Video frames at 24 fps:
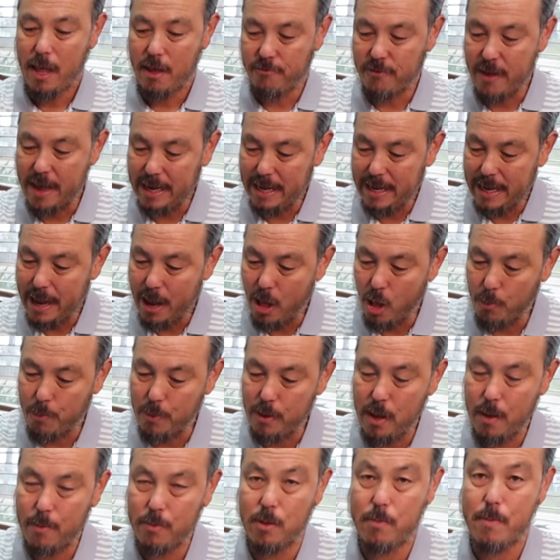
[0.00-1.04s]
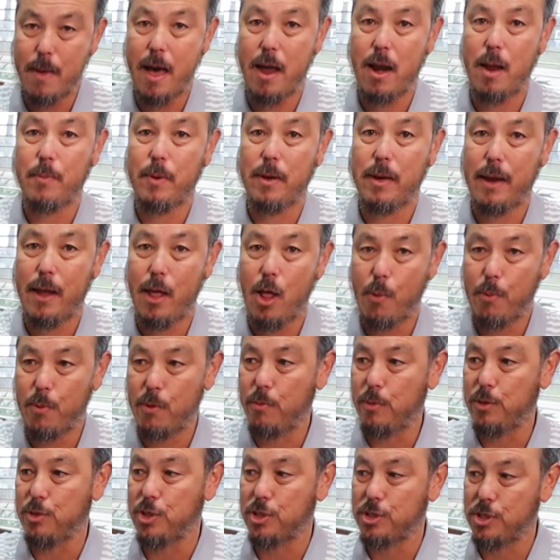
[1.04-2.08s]
If I can help him, the amount I'm going to help
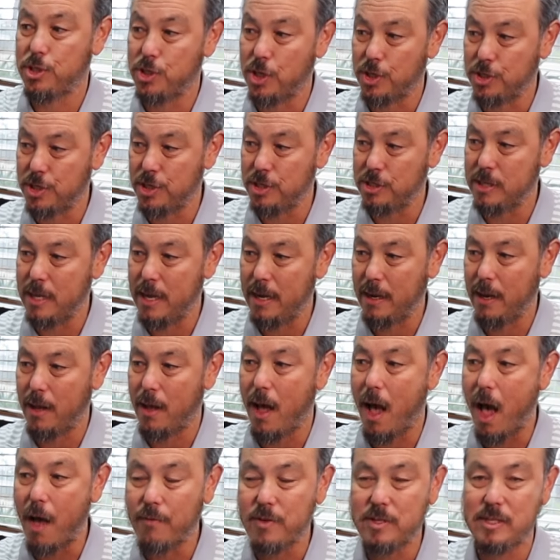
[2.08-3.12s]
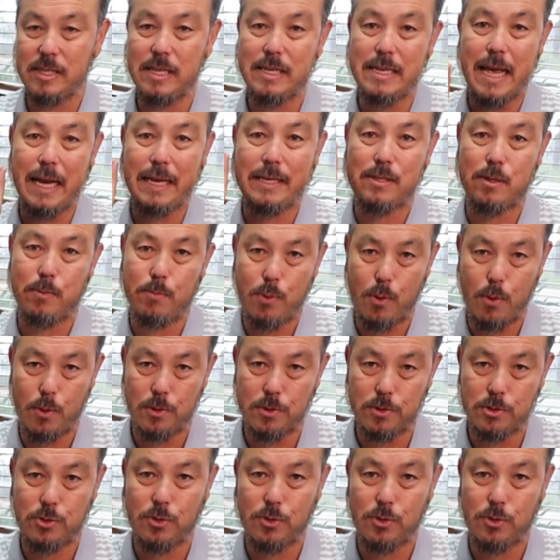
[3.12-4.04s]
him with just adjust his neck, obviously the neck's important.